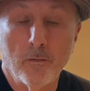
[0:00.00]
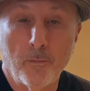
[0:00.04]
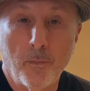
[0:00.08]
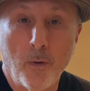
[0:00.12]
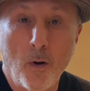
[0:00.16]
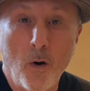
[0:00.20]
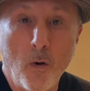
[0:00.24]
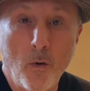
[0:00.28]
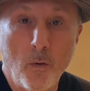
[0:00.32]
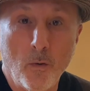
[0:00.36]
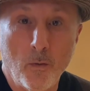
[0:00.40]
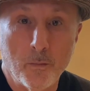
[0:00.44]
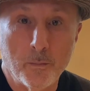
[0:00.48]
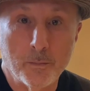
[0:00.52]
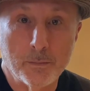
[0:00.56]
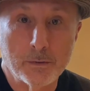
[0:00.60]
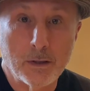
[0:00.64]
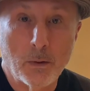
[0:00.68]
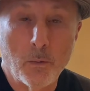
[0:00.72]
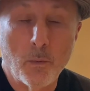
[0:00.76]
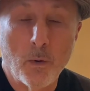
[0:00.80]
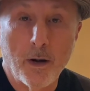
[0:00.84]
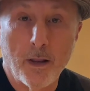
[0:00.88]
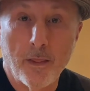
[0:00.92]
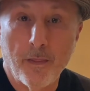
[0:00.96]
poems. I
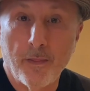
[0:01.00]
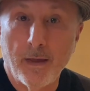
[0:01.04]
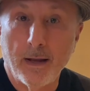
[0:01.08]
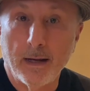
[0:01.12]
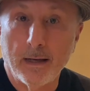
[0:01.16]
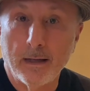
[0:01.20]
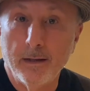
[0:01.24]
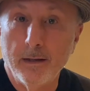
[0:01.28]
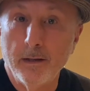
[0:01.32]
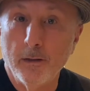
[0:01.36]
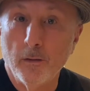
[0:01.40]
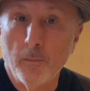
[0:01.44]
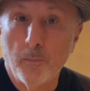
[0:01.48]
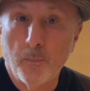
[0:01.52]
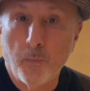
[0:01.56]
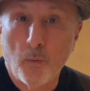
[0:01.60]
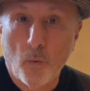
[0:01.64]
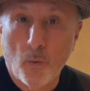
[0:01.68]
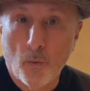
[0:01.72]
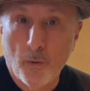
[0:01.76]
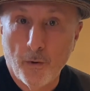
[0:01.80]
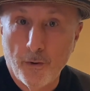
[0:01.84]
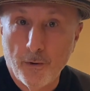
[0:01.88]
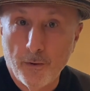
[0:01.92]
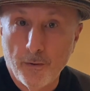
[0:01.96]
want to thank Neal
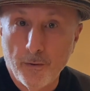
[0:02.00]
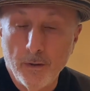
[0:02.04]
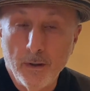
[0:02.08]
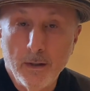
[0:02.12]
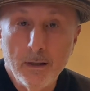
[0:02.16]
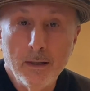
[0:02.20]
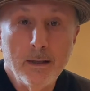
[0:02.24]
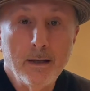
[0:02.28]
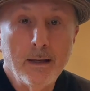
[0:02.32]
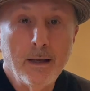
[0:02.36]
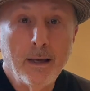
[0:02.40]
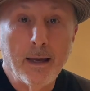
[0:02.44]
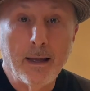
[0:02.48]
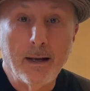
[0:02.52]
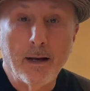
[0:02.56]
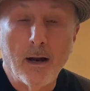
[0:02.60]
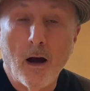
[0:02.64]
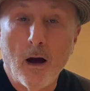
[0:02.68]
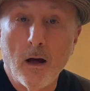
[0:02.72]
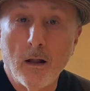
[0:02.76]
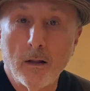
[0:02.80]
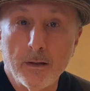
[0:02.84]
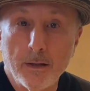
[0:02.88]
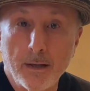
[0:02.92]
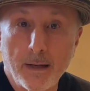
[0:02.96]
Porter and
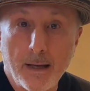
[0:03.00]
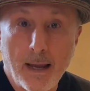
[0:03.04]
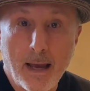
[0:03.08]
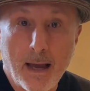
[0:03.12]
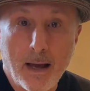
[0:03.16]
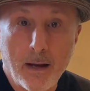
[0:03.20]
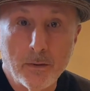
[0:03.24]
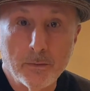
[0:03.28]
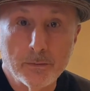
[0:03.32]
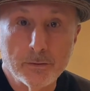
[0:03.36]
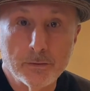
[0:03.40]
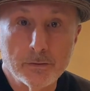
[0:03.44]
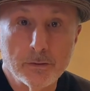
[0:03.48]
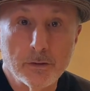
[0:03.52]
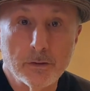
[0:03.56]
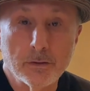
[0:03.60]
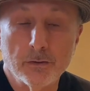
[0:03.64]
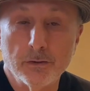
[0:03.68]
Holiday House,